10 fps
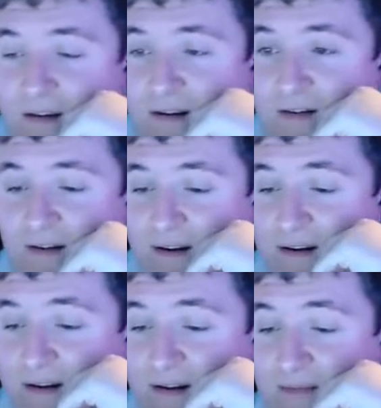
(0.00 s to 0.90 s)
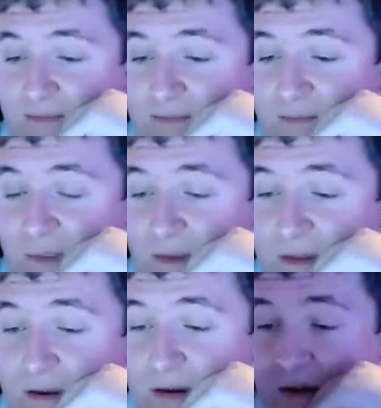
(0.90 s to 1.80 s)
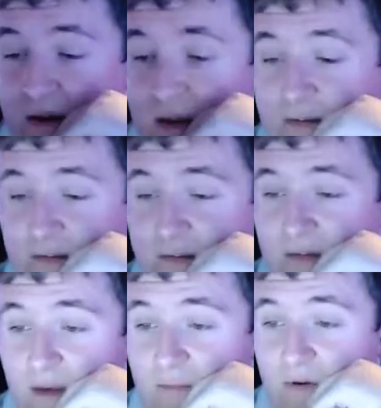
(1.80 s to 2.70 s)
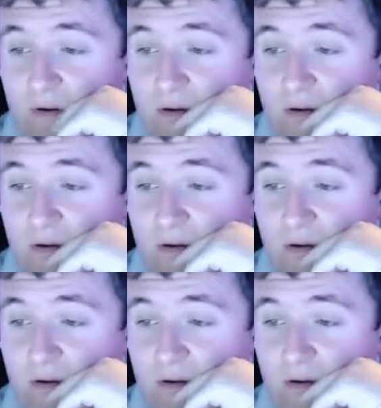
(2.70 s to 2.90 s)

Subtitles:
Alright. Next step.